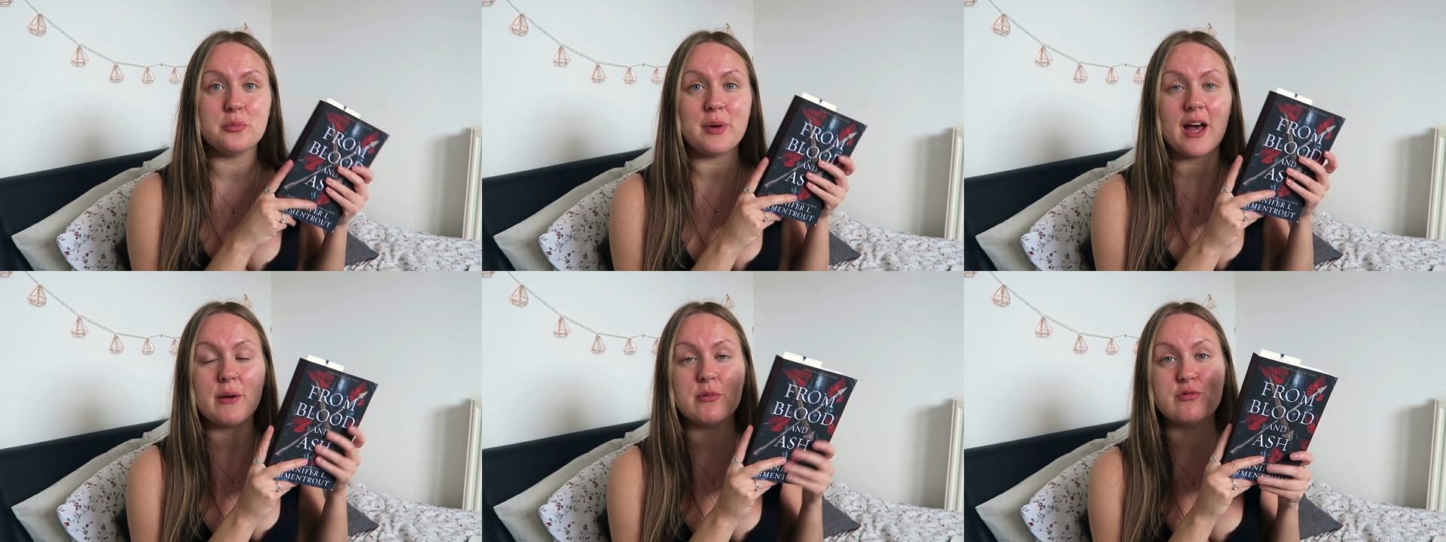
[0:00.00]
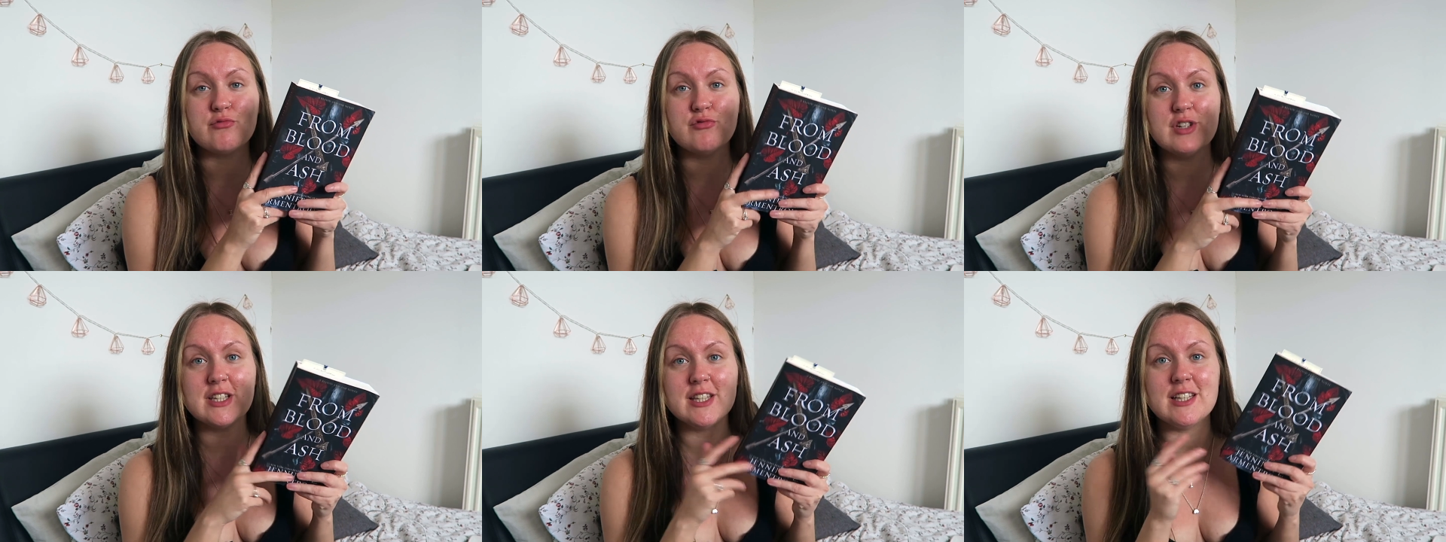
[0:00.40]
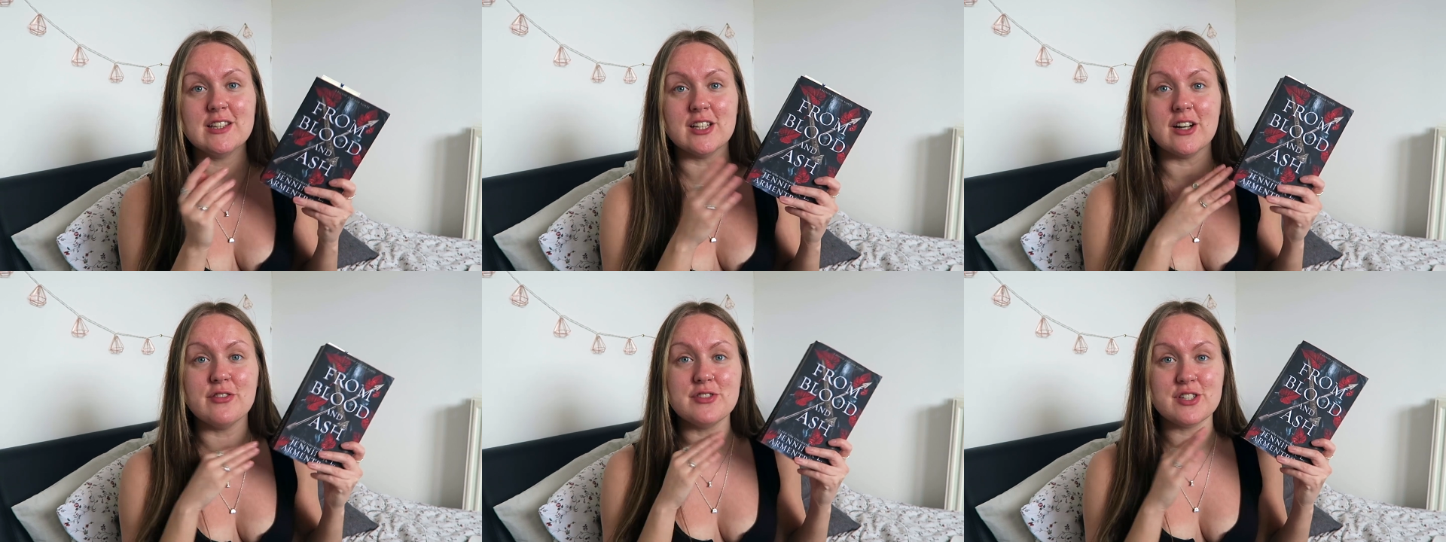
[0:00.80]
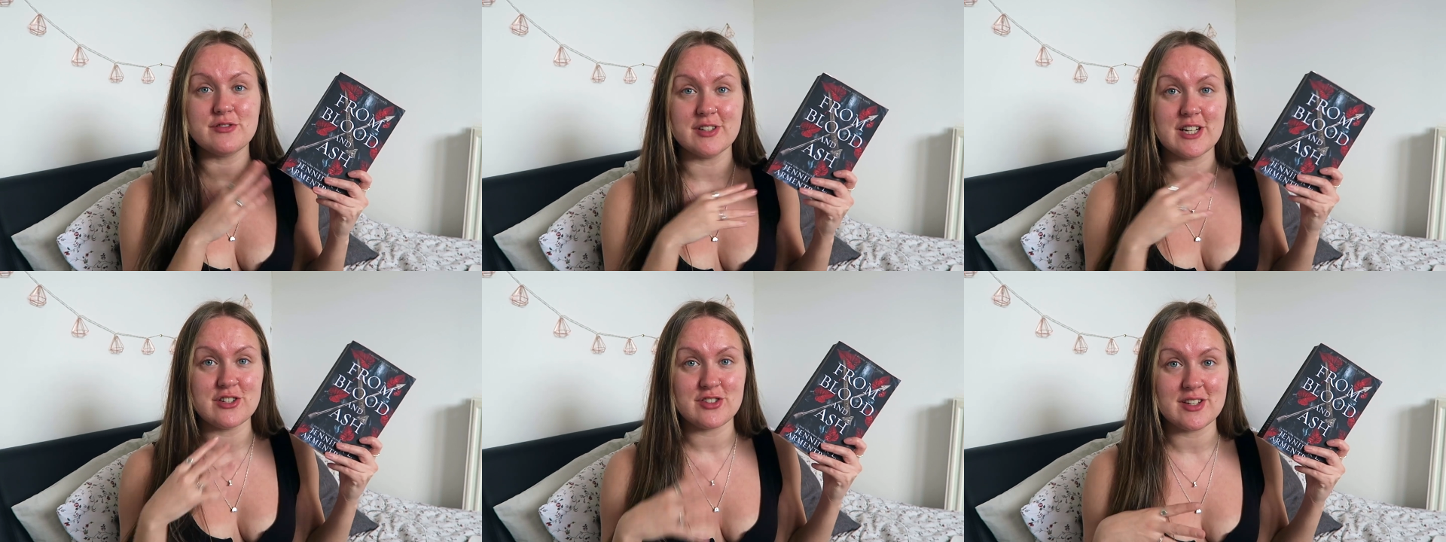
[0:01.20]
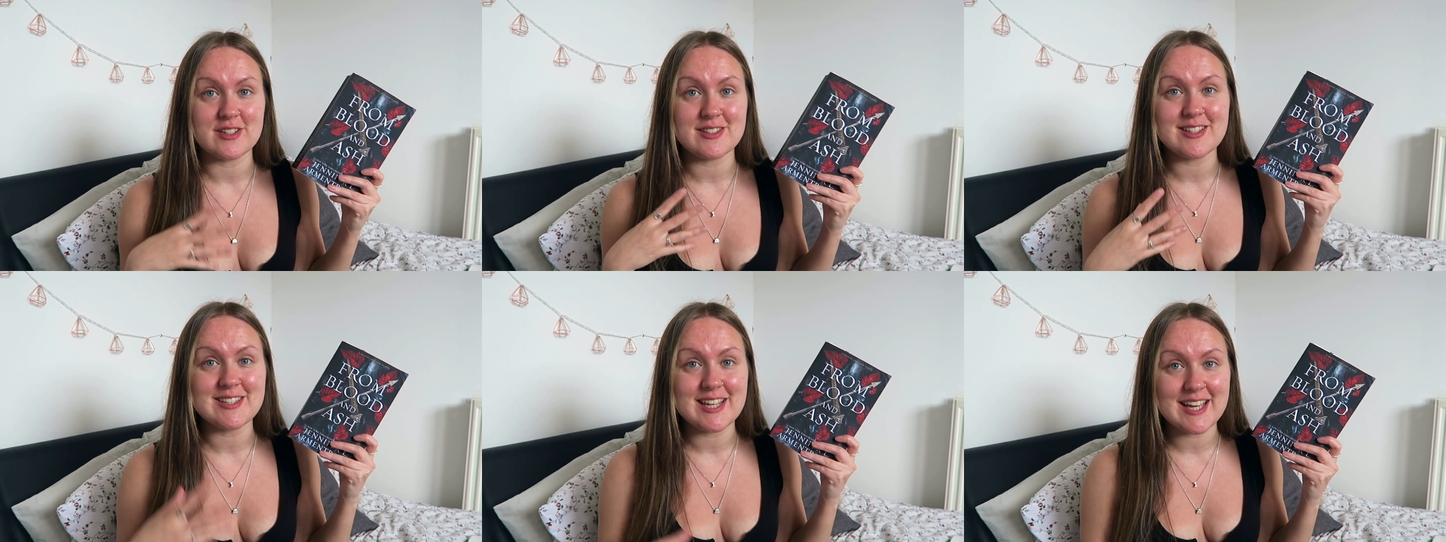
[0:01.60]
but I would really love to finish this
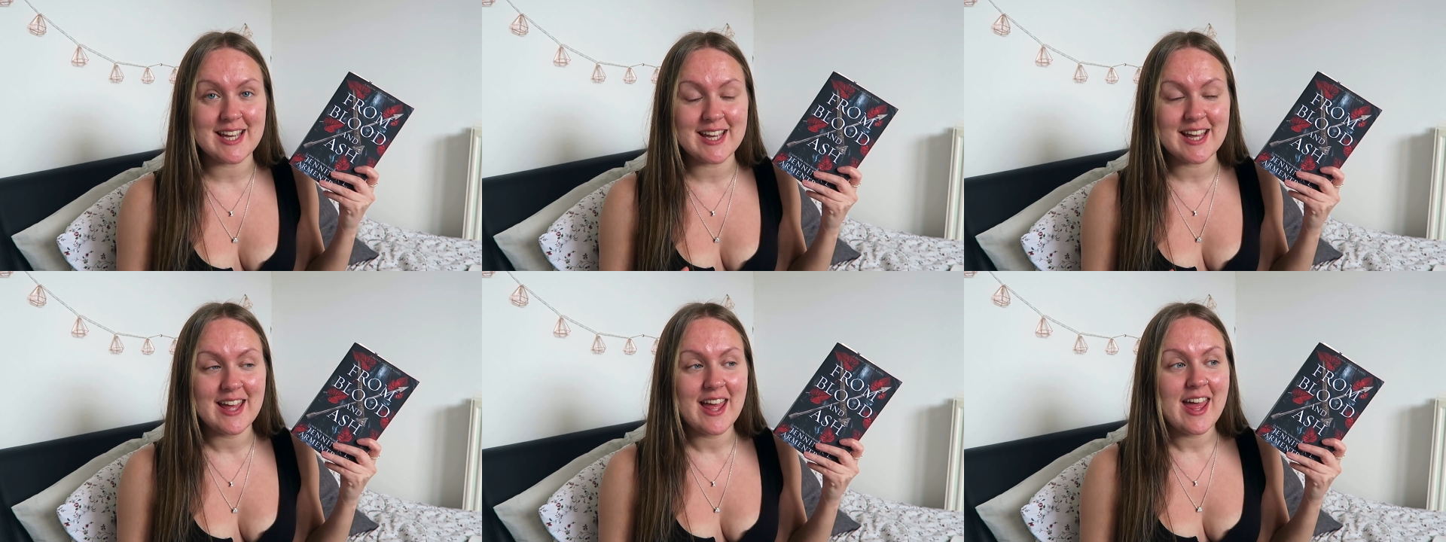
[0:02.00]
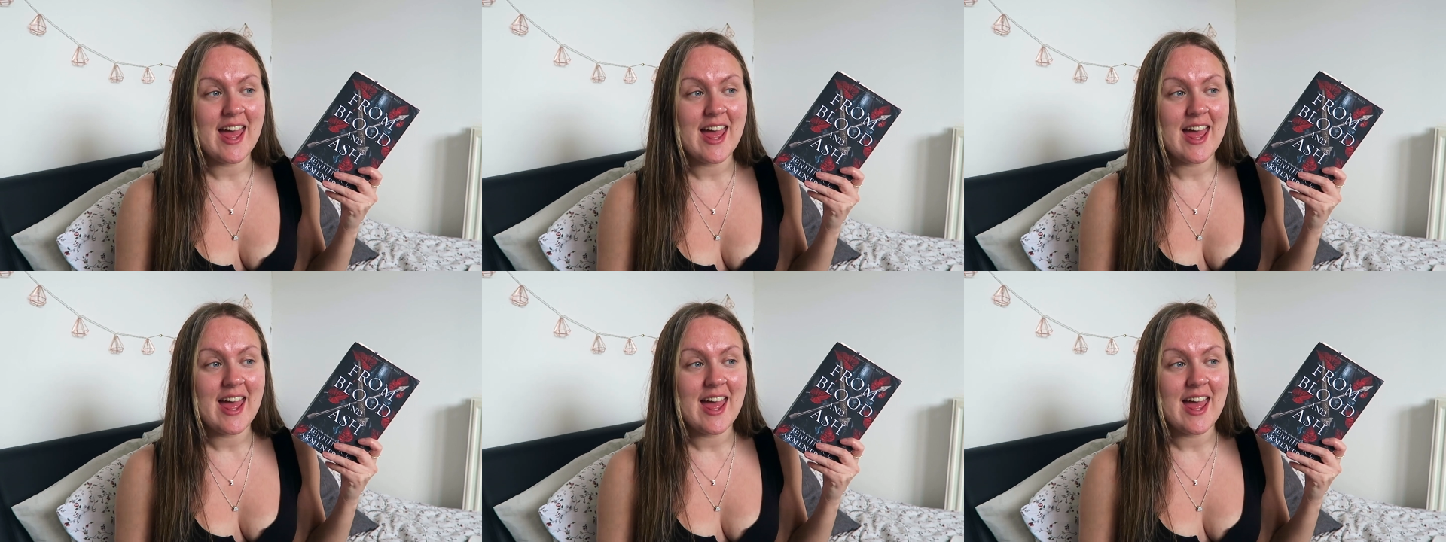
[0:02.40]
today